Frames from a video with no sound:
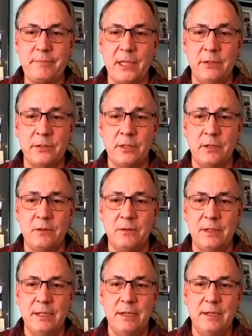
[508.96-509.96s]

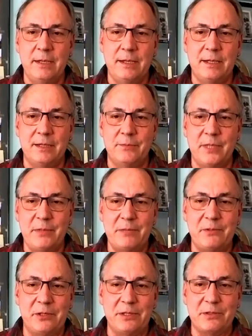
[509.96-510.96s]
So maybe
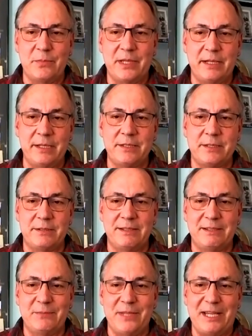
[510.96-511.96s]
I'm doing some penance,
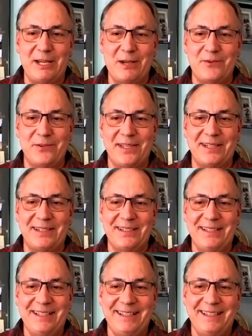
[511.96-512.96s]
making up for that
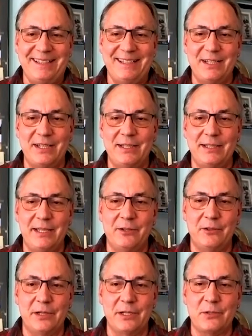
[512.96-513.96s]

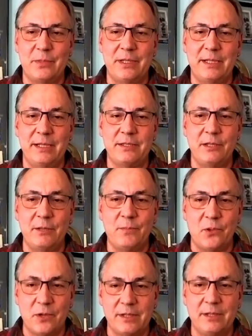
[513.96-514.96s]
ignorance, but it's an
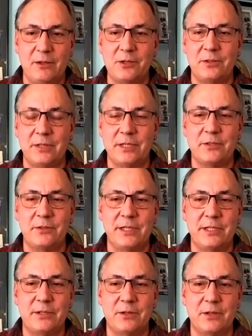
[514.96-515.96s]
important local history
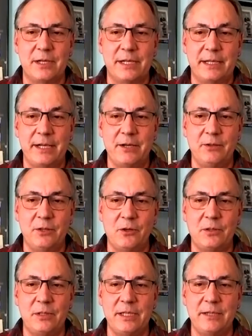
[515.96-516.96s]
story. And here
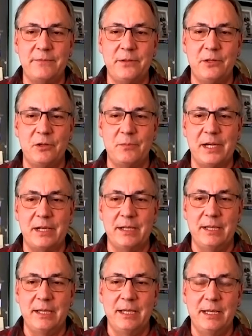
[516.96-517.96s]
locally, if you know about
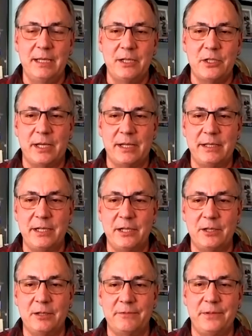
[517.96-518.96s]
John
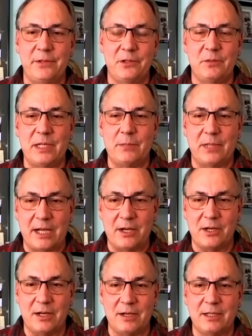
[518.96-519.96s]
Deere, if you know about
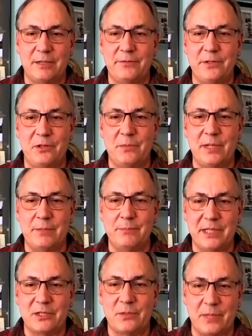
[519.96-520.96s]
Black Hawk, if you know about
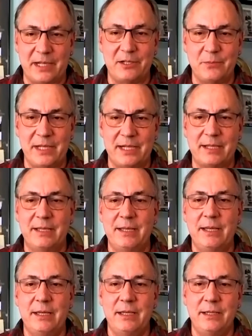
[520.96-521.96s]
Vic Spiderbeck,
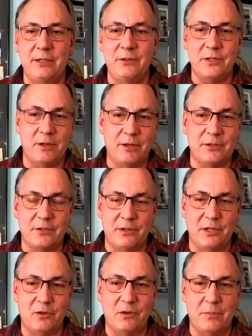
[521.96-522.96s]
you should also
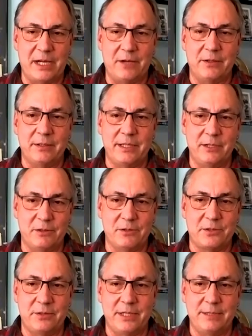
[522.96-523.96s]
know about Hero
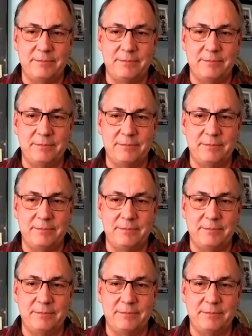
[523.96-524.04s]
Street.